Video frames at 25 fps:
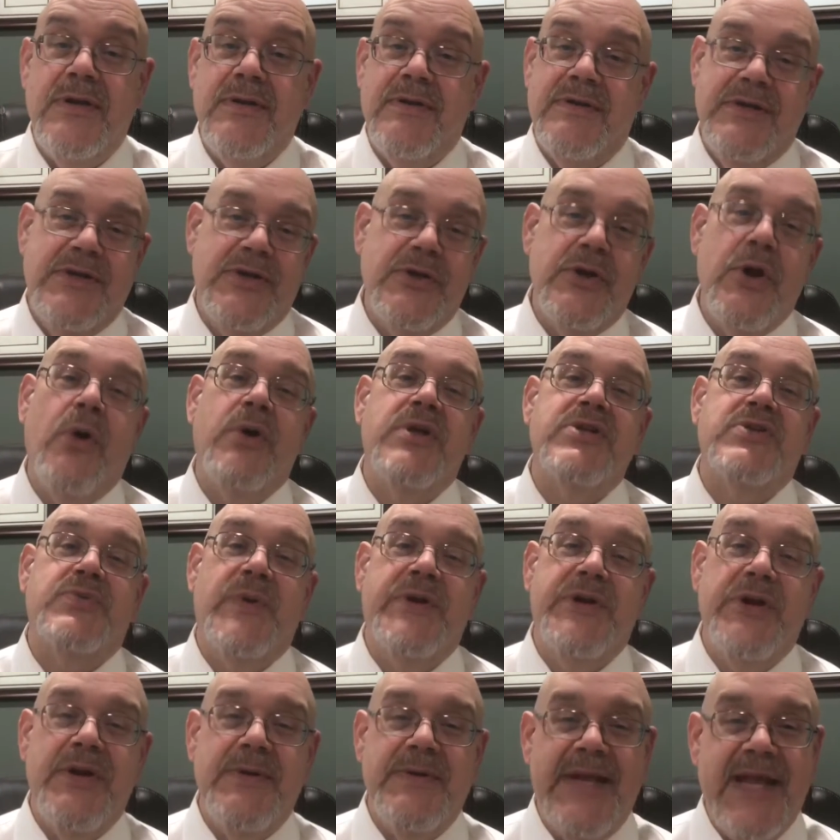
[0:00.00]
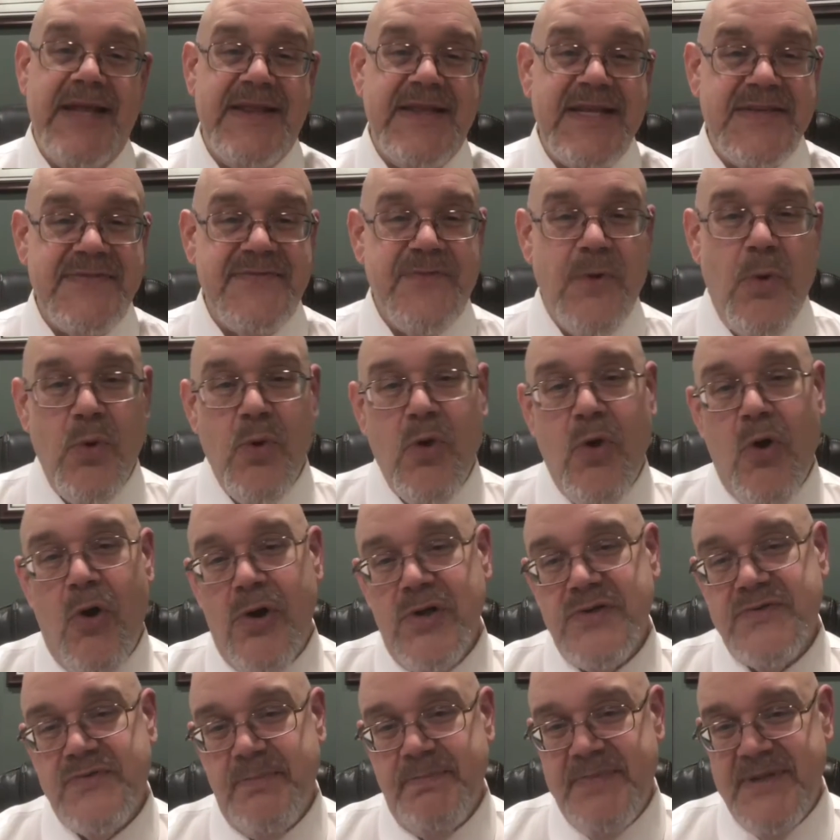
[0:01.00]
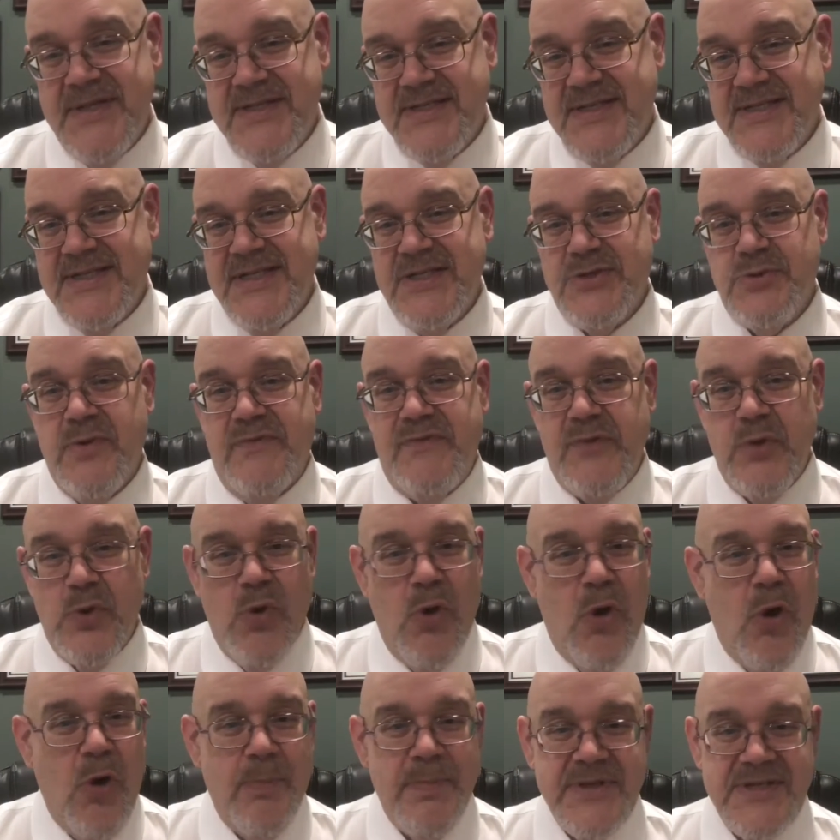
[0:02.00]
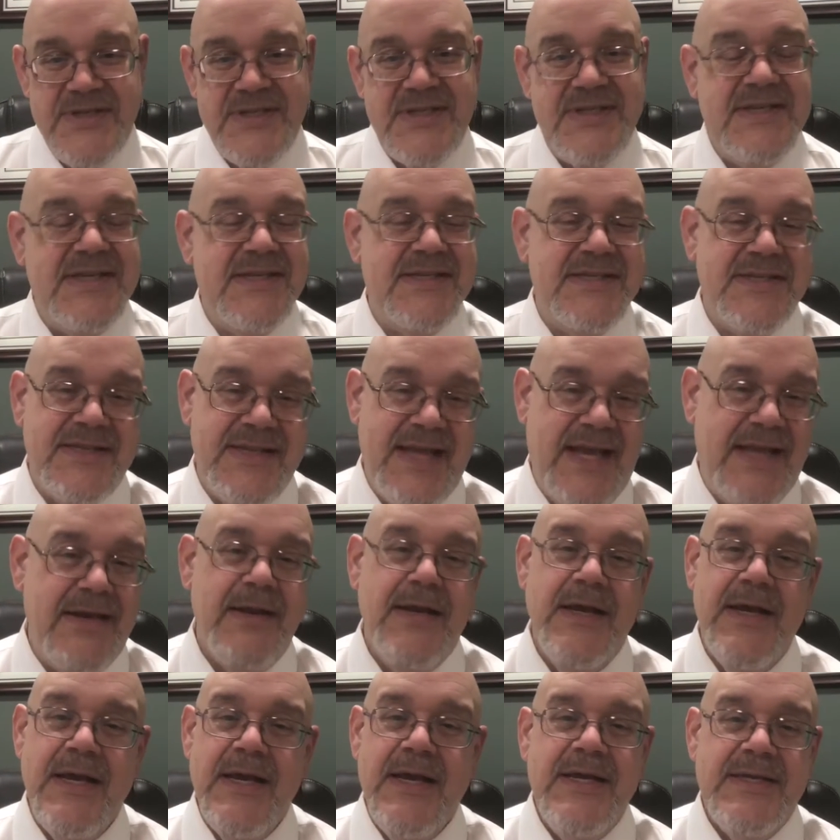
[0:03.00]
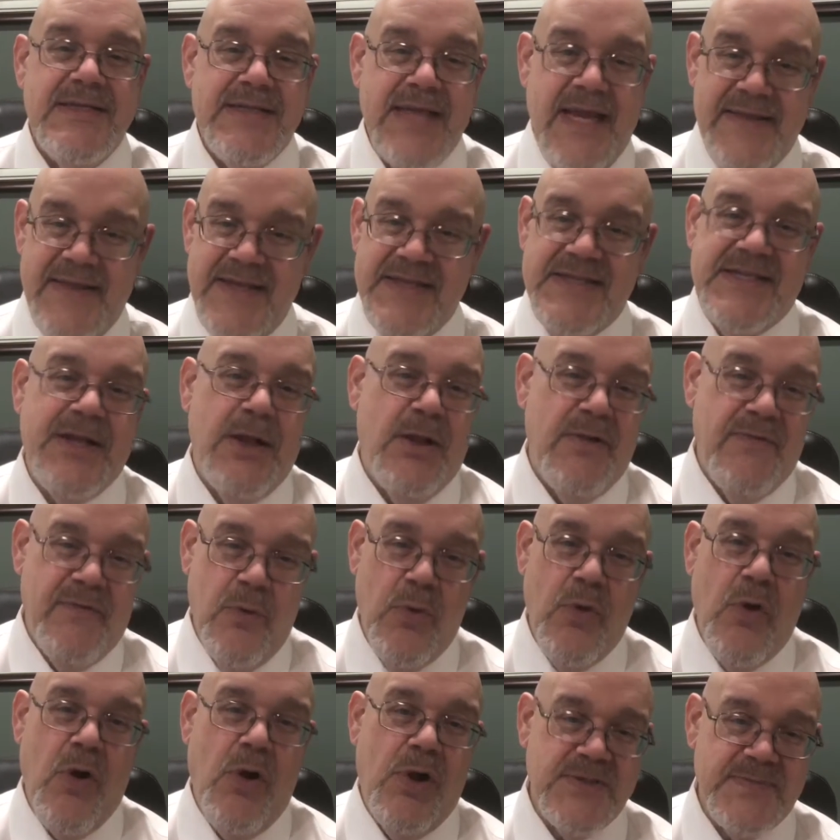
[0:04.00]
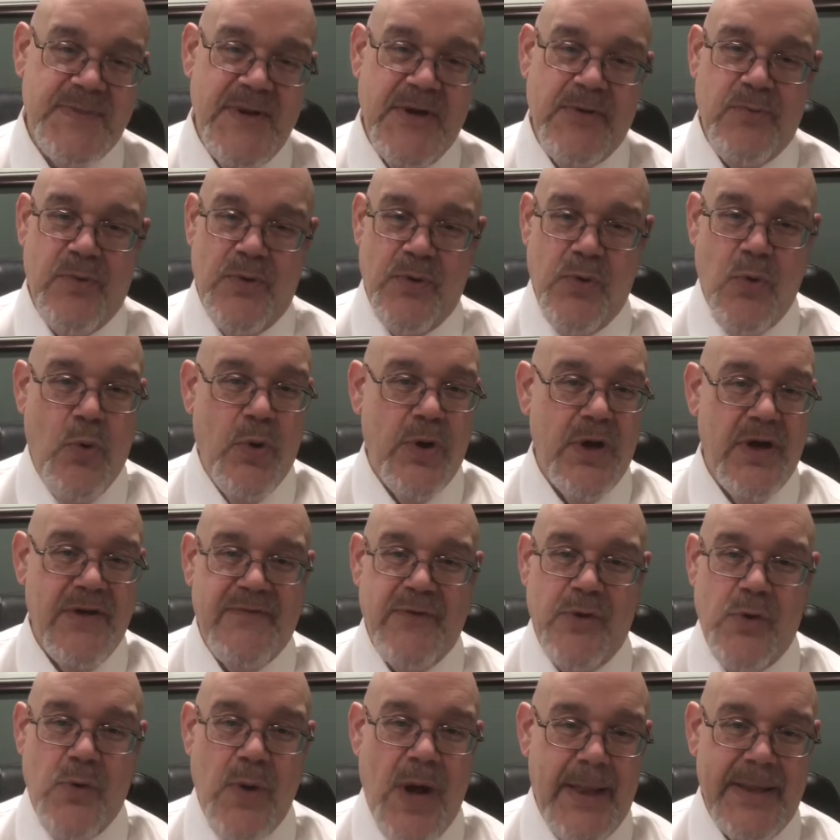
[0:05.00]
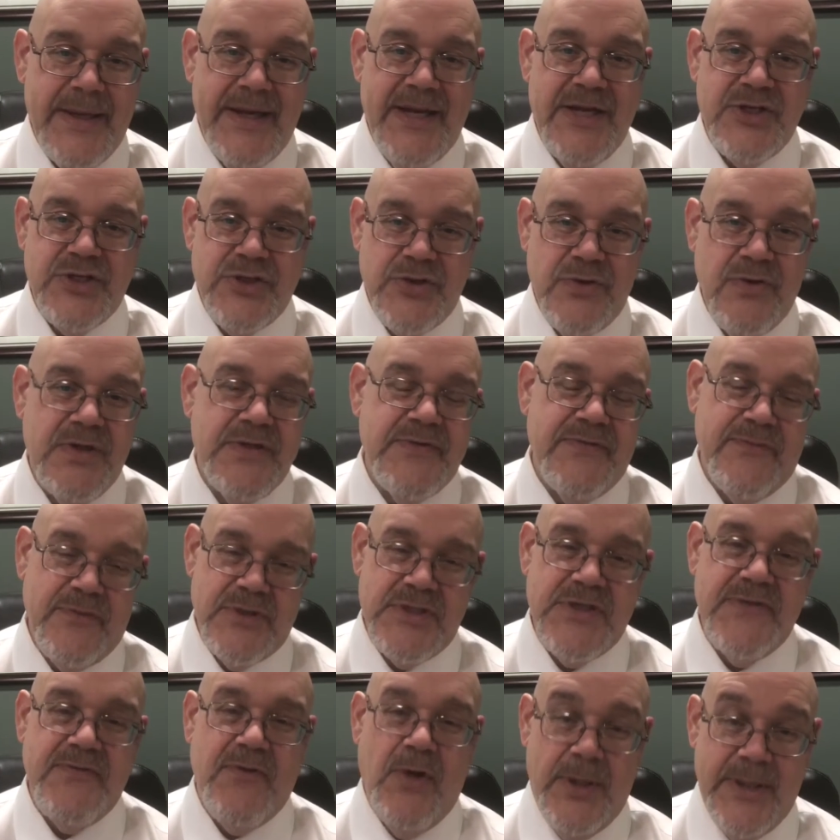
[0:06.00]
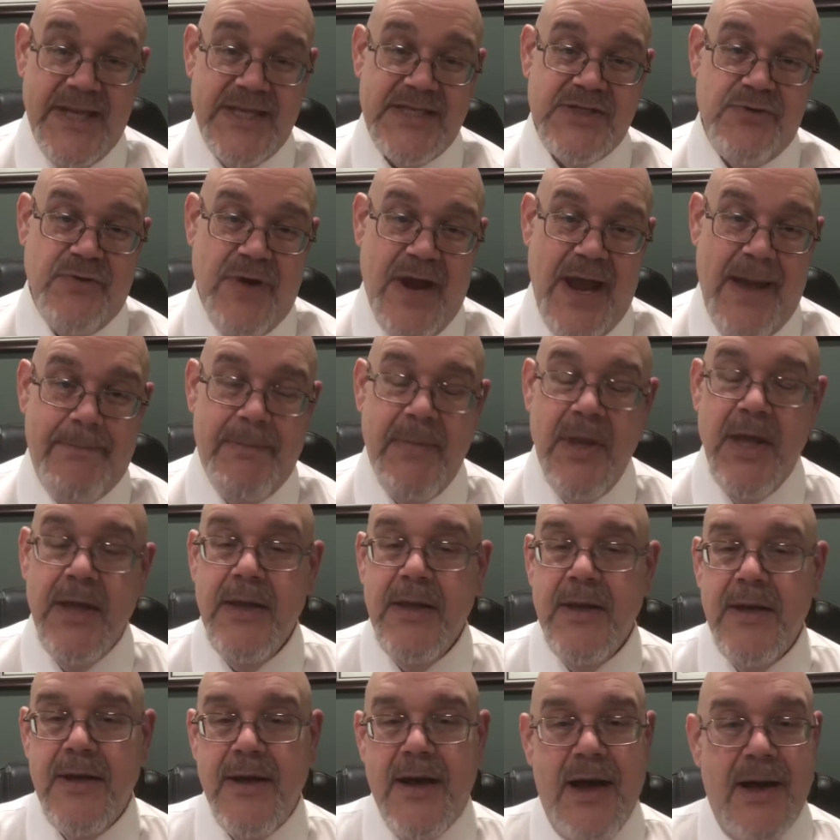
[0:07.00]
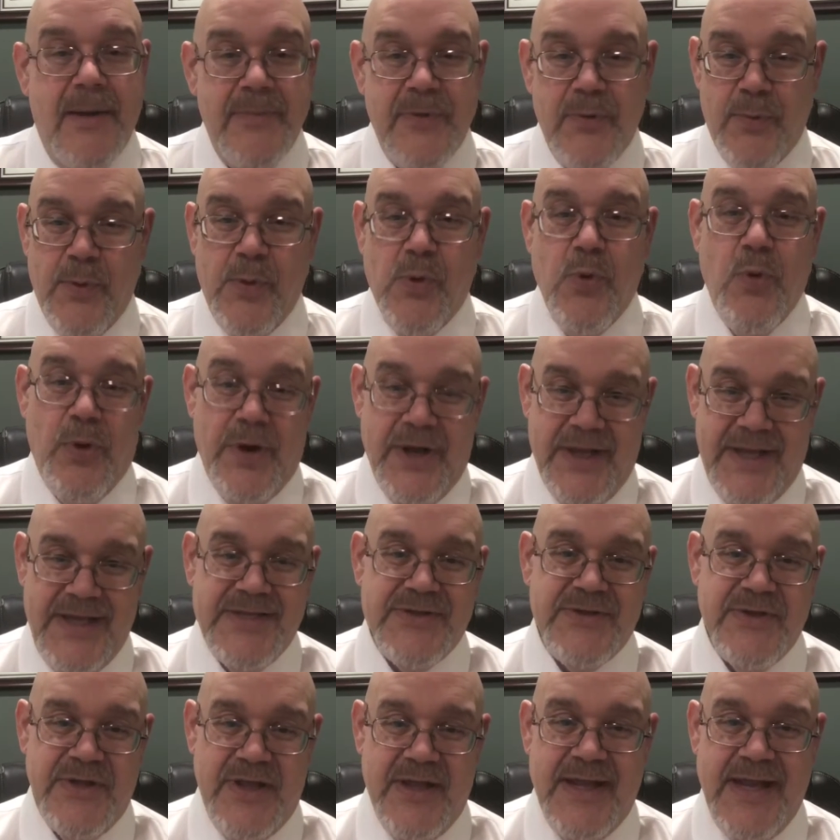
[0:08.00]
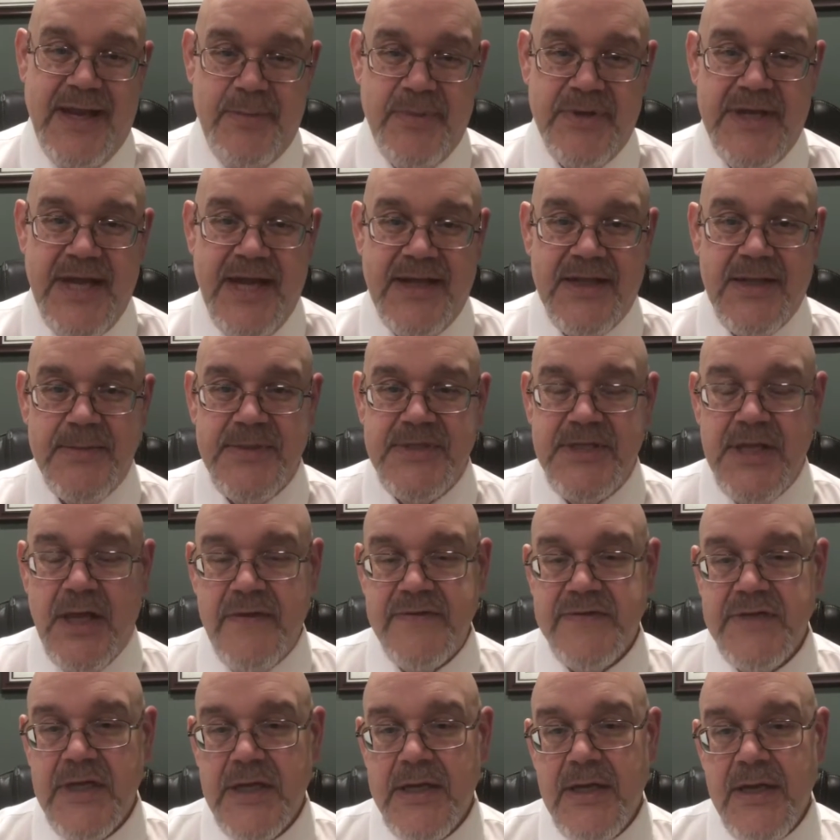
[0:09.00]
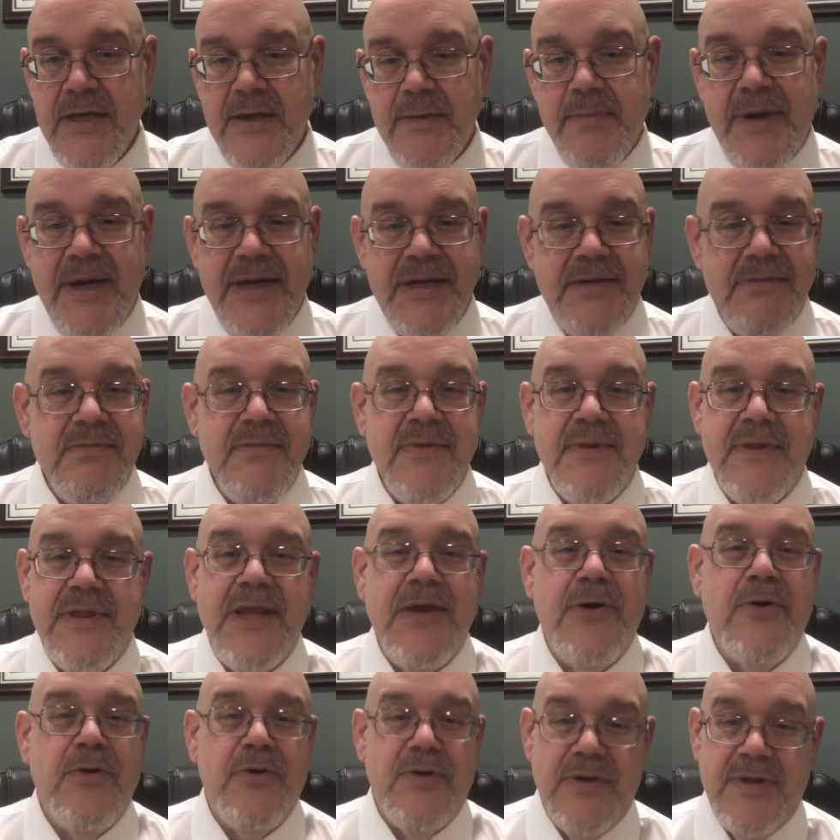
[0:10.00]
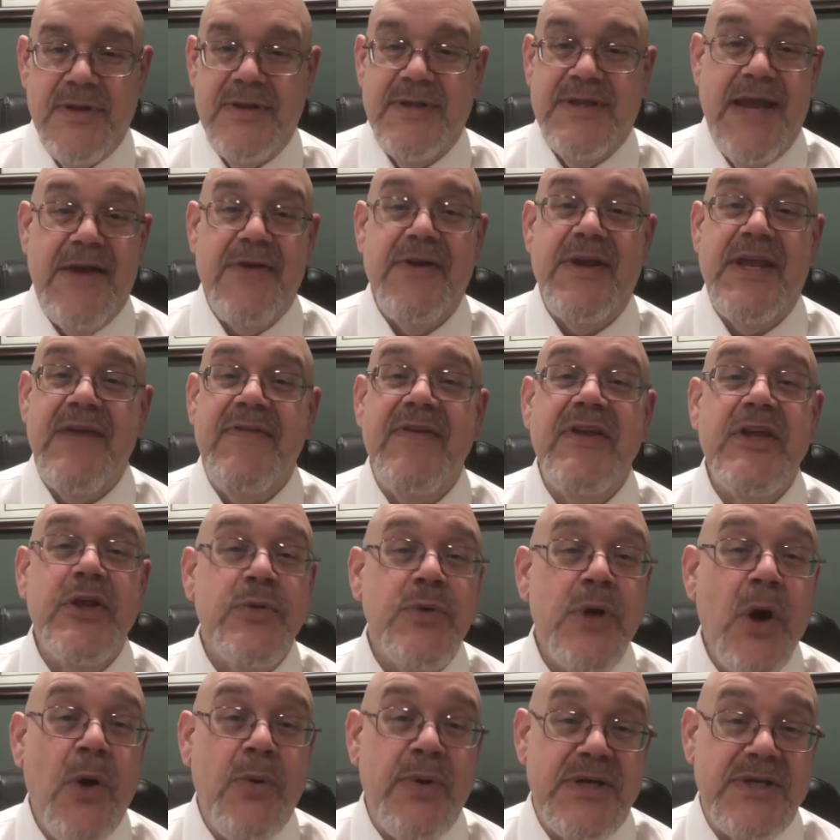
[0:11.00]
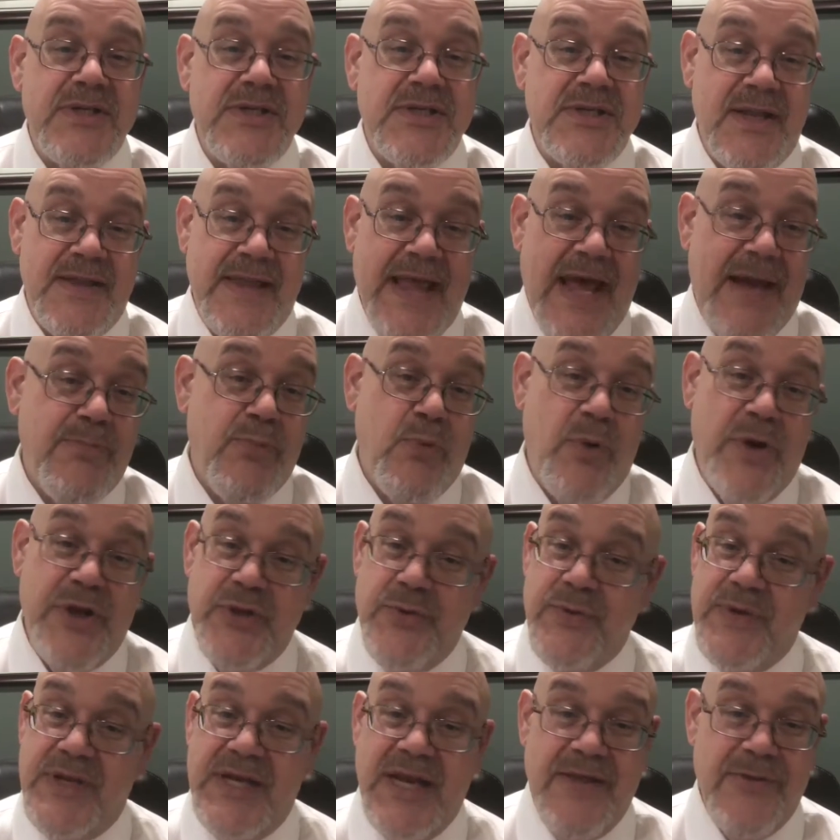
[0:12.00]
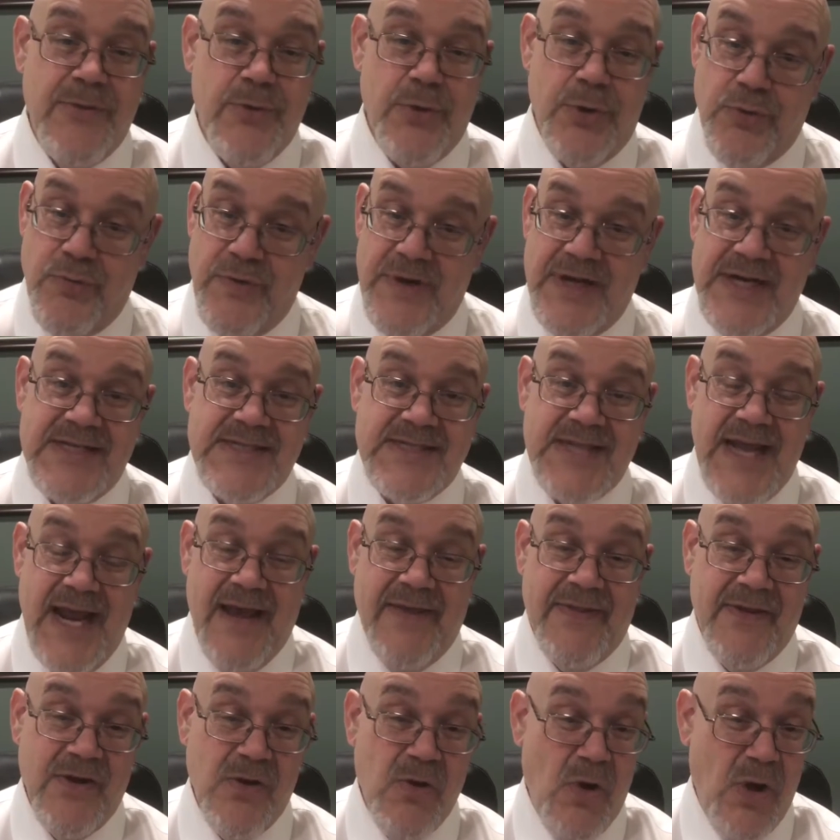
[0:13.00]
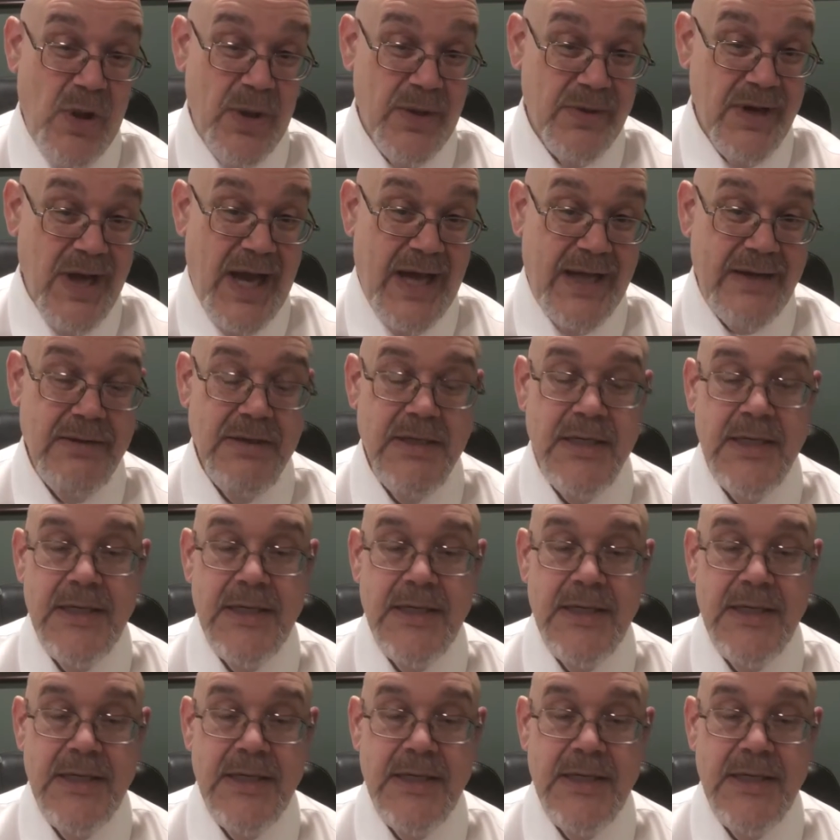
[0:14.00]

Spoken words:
notice when you get these phone calls from businesses, or if you call businesses and they say this telephone call is being recorded for quality assurance, first of all, that's crap. They're recording it so that they can protect themselves, but they're giving you notice, and at that point you can either agree to stay on the call or not.